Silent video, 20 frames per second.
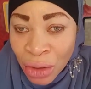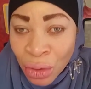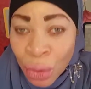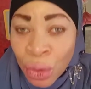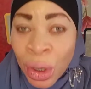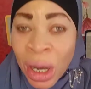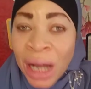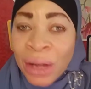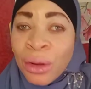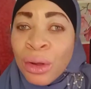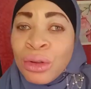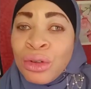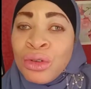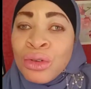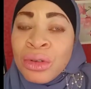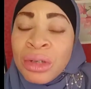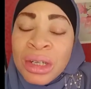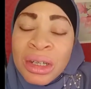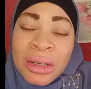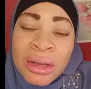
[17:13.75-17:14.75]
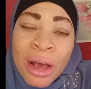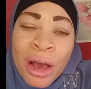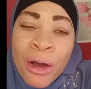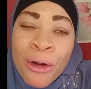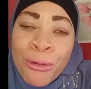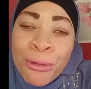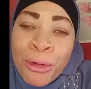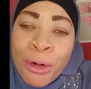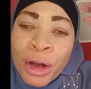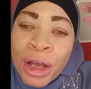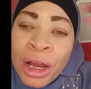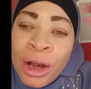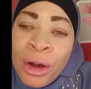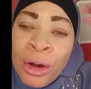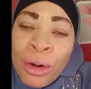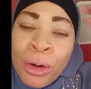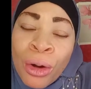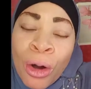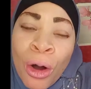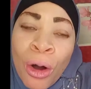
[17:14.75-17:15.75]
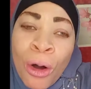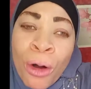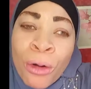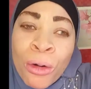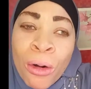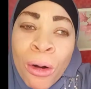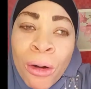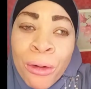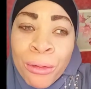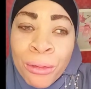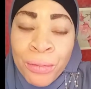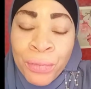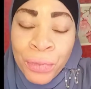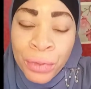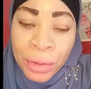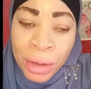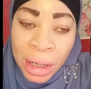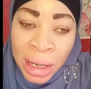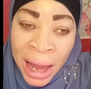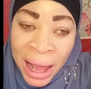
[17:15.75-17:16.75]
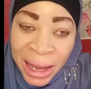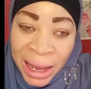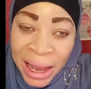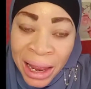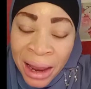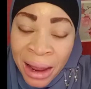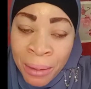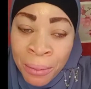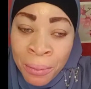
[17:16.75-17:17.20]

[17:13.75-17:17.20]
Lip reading: So you cannot use it for a long or like